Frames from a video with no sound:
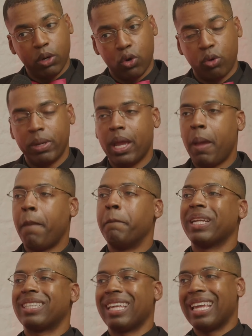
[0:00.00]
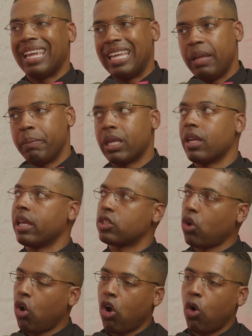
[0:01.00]
boom, but the enemy
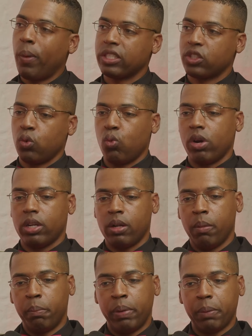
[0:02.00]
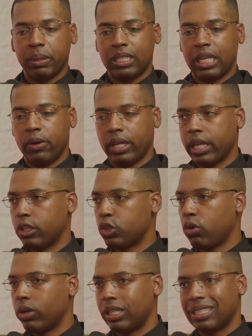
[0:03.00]
is always the one puppeteering and
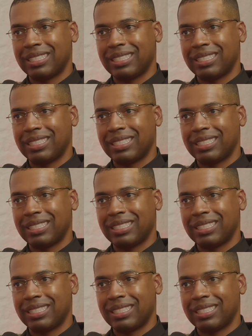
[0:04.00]
controlling this.